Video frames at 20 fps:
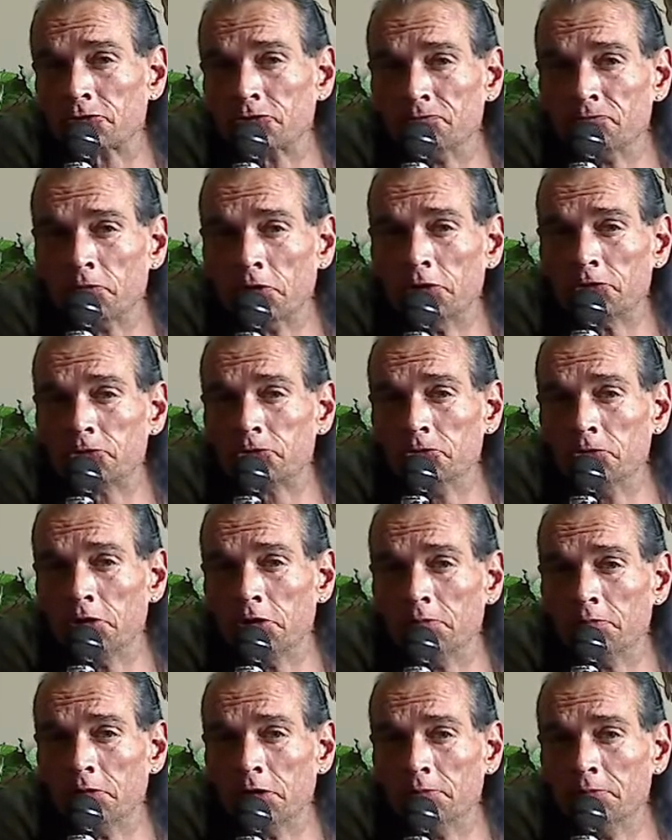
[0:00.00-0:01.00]
Invite
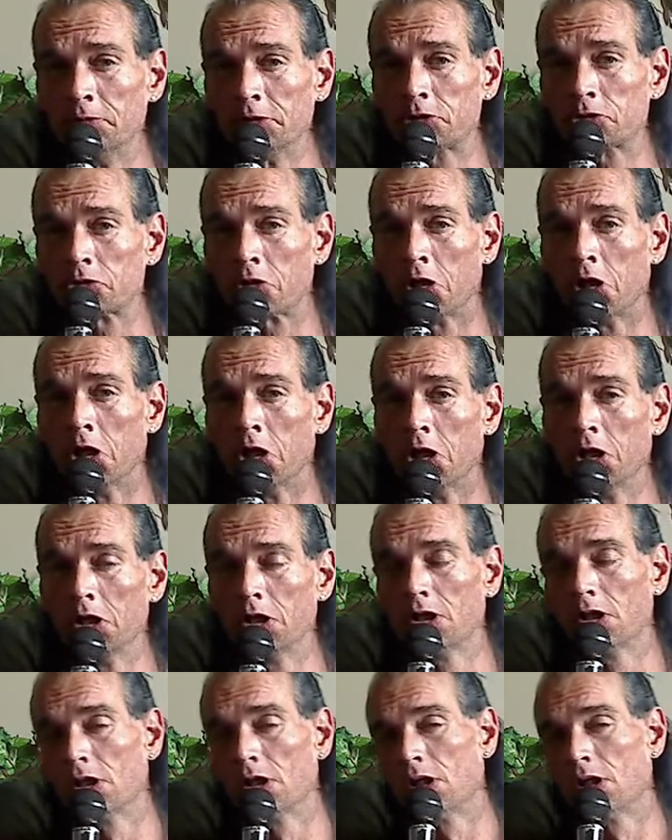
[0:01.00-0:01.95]
2 made me cry.